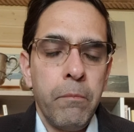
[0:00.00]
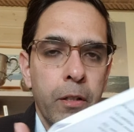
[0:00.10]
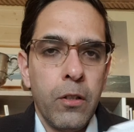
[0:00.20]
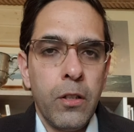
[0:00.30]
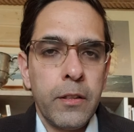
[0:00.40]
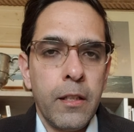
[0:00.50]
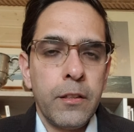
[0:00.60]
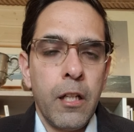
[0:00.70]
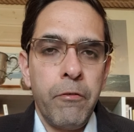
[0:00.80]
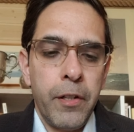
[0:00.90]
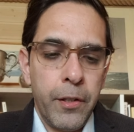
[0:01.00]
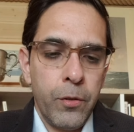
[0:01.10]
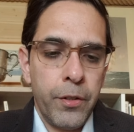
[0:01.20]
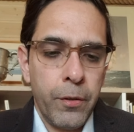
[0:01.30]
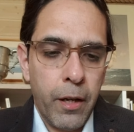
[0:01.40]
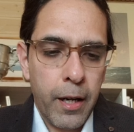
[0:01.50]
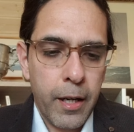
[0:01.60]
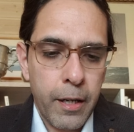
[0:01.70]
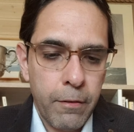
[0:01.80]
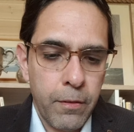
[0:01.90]
because in a servitude you
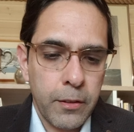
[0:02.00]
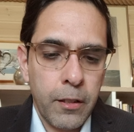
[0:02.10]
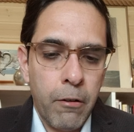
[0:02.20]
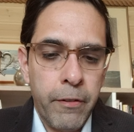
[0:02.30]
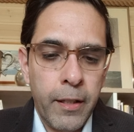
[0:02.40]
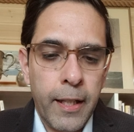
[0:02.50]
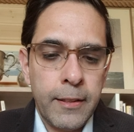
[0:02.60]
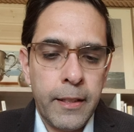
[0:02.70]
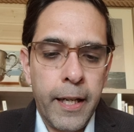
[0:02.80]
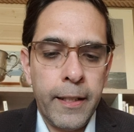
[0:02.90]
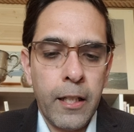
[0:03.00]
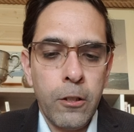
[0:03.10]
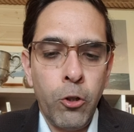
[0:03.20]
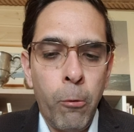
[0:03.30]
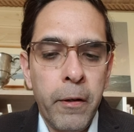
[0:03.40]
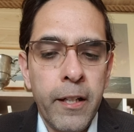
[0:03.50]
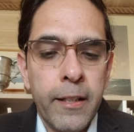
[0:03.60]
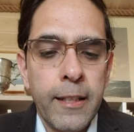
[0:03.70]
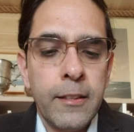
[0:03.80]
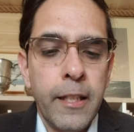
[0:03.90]
have a servient estate and a dominant
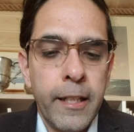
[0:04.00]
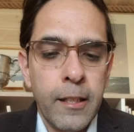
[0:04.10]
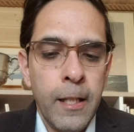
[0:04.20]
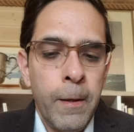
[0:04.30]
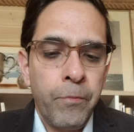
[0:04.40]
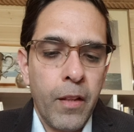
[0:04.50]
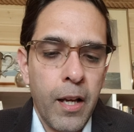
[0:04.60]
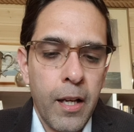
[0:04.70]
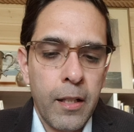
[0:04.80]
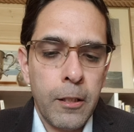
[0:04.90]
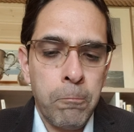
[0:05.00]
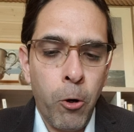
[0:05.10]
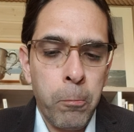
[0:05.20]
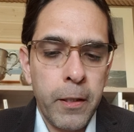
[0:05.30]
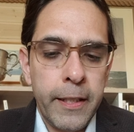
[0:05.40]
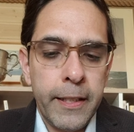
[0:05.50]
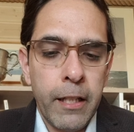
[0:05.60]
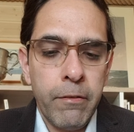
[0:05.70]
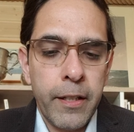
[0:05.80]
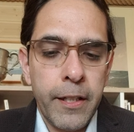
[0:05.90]
estate, and the property
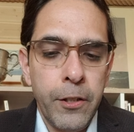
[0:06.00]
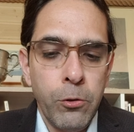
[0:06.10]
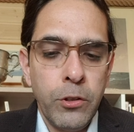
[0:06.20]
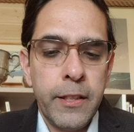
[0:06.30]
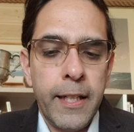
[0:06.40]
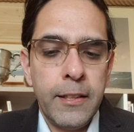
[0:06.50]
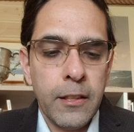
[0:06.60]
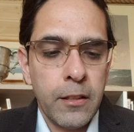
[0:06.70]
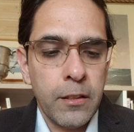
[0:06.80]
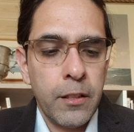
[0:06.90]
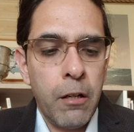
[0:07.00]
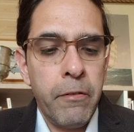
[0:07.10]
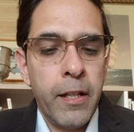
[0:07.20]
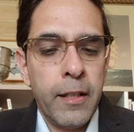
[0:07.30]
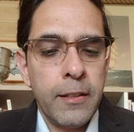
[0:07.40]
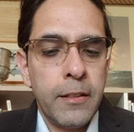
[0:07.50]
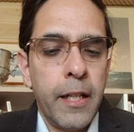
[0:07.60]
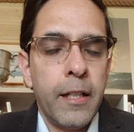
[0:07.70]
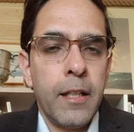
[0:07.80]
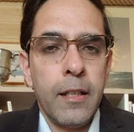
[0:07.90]
given usage is the servient
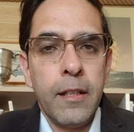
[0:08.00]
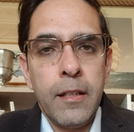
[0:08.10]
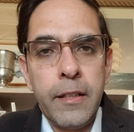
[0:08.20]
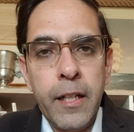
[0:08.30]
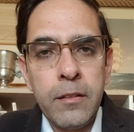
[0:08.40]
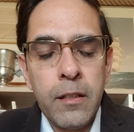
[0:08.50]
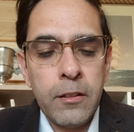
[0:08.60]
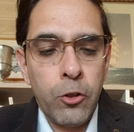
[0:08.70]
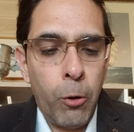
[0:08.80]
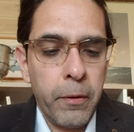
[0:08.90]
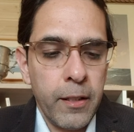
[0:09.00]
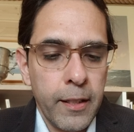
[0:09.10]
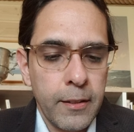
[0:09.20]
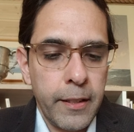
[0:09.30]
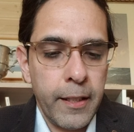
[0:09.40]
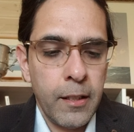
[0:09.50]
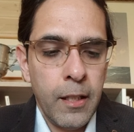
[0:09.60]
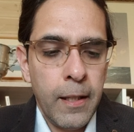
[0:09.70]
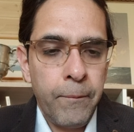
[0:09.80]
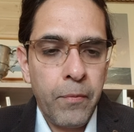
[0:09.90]
estate, and then the other is dominant estate.
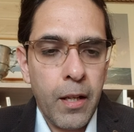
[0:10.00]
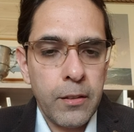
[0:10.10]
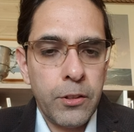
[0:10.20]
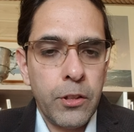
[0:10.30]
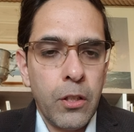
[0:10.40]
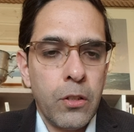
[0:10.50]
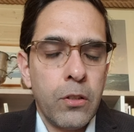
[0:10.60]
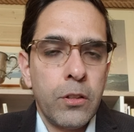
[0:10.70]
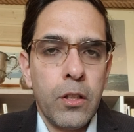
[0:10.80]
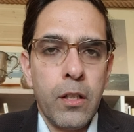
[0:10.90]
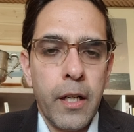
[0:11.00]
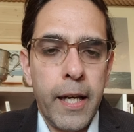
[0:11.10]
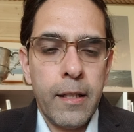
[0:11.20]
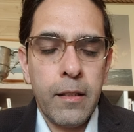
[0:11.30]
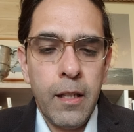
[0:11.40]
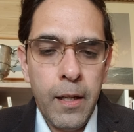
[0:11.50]
And so again,